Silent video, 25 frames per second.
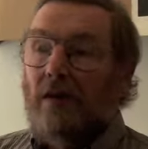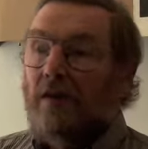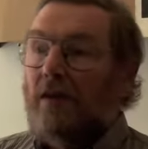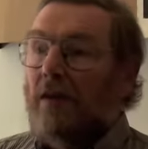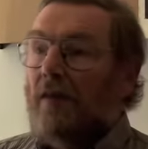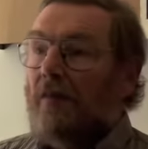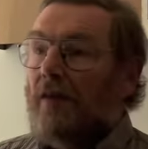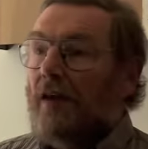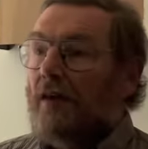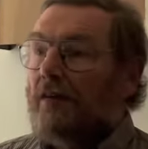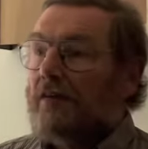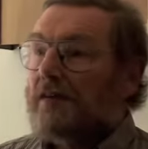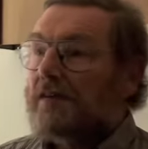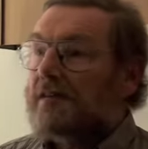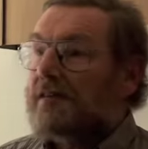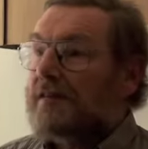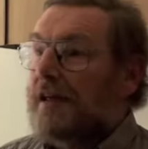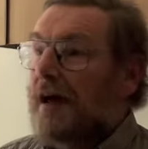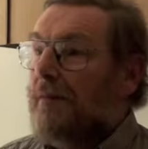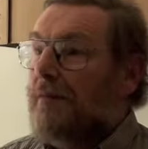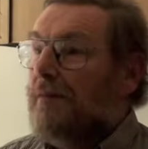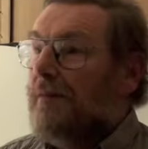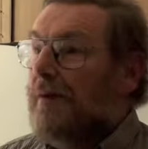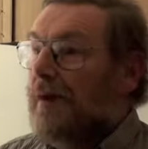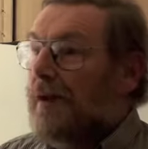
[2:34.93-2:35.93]
But there are
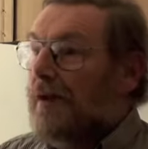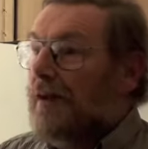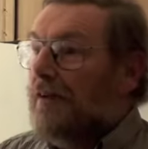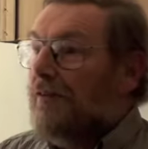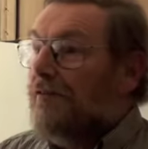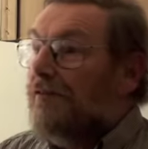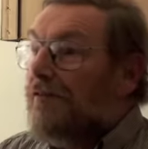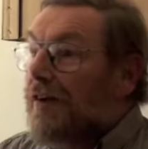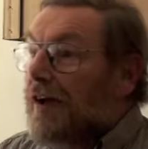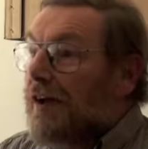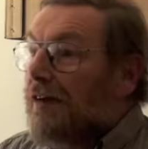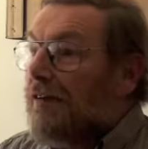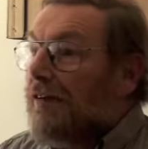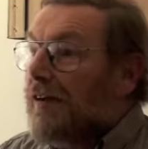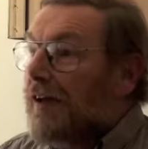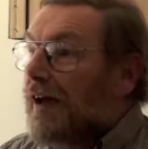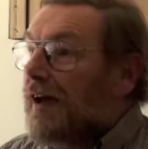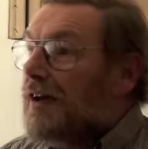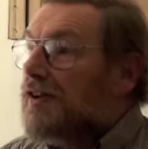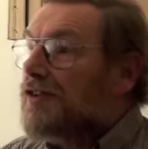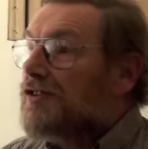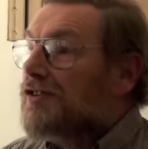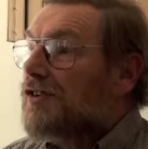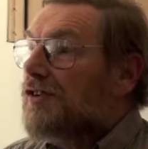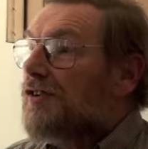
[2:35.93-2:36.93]
some
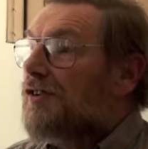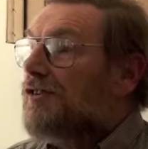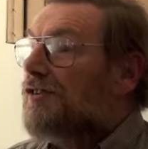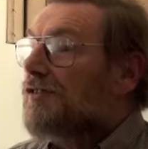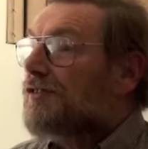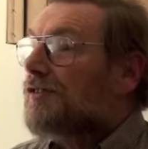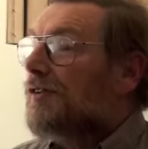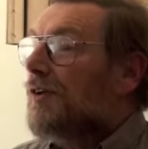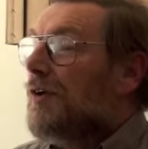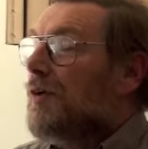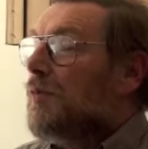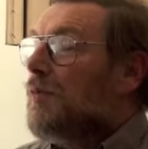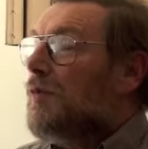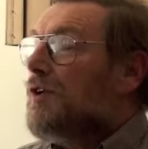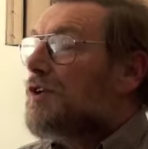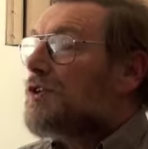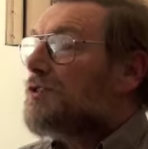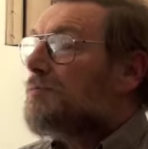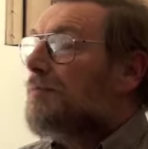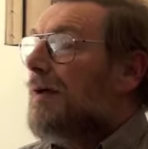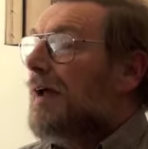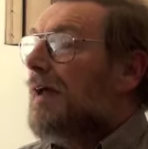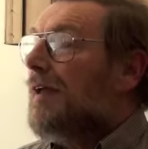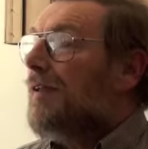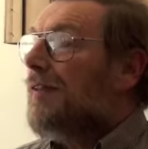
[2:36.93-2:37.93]
variations
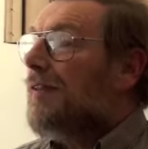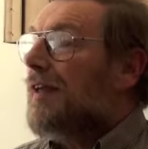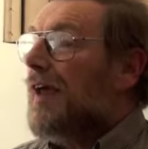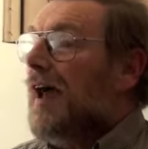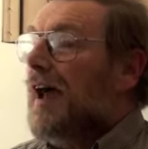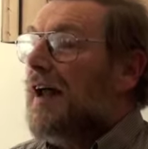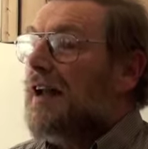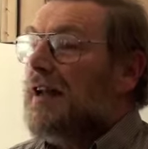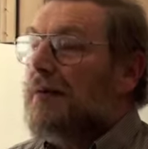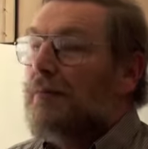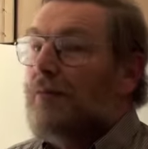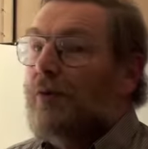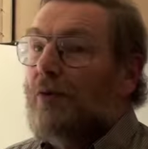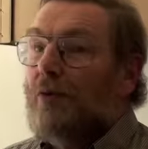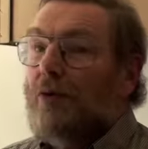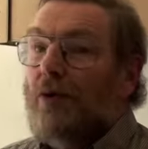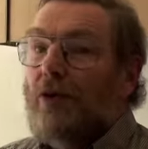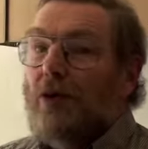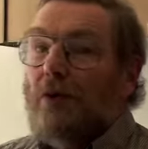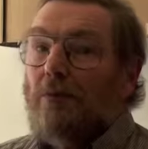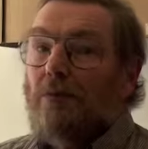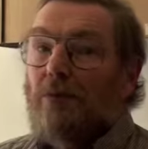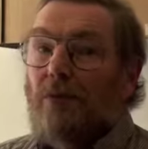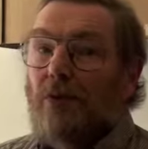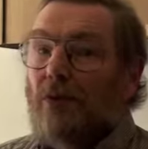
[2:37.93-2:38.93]
which make the animal
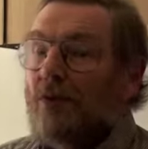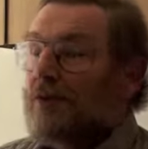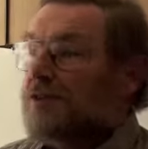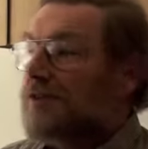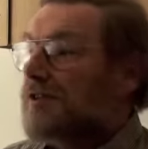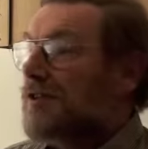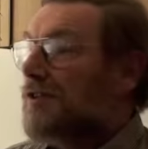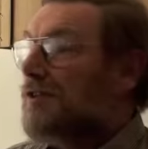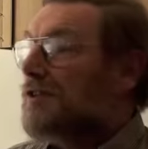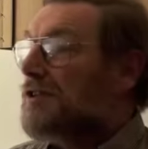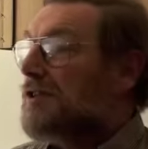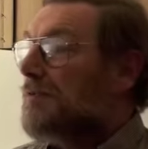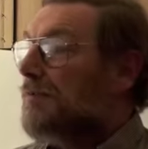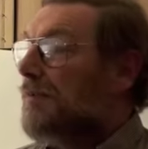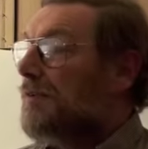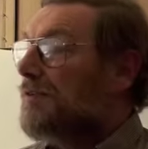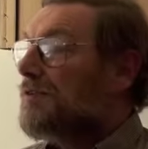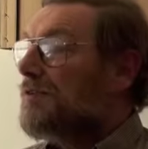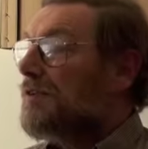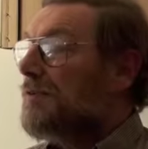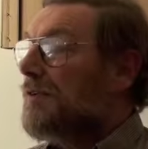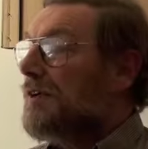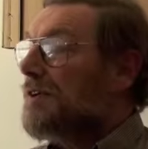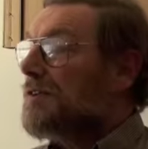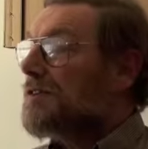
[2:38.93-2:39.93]
more suitable
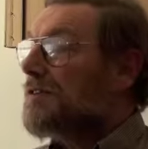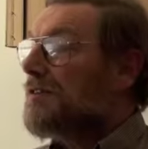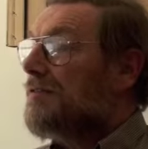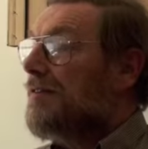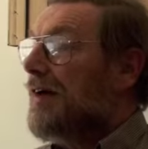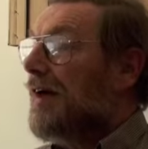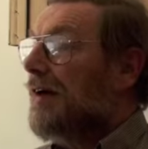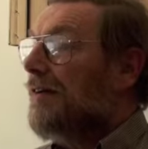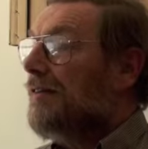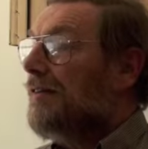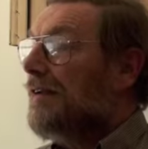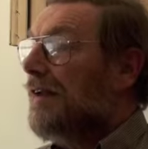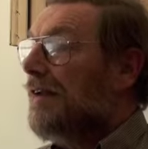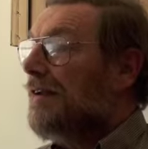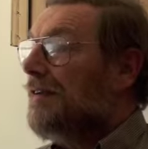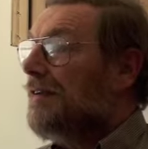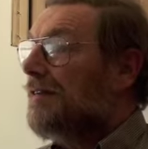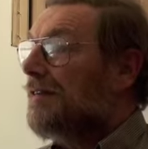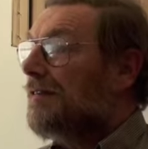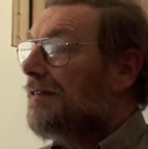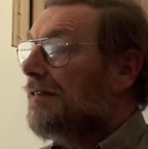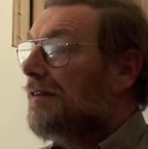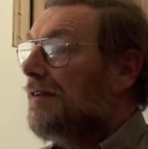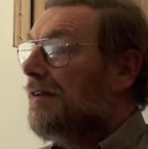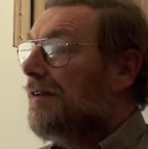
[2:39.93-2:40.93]
to its
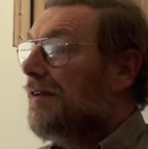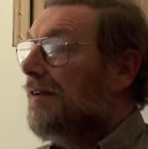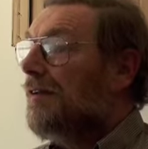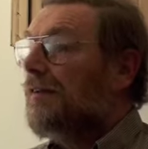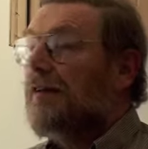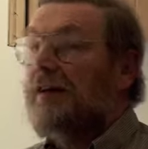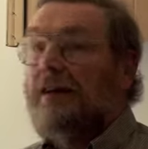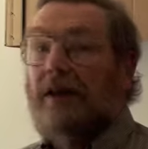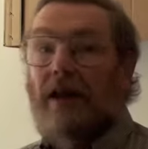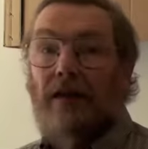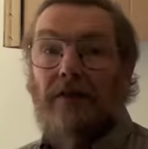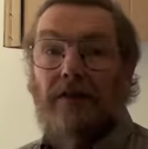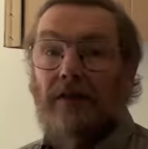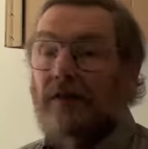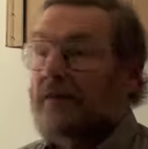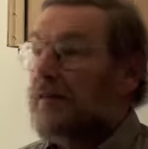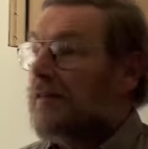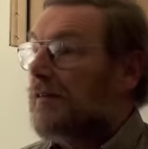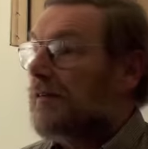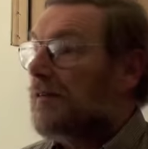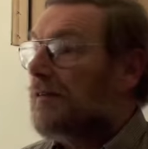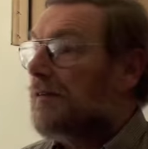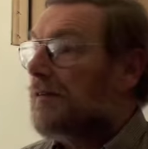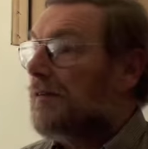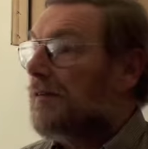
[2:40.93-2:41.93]
surroundings than
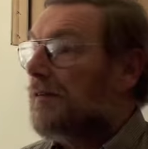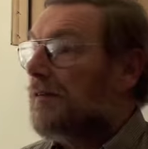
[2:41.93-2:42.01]
others.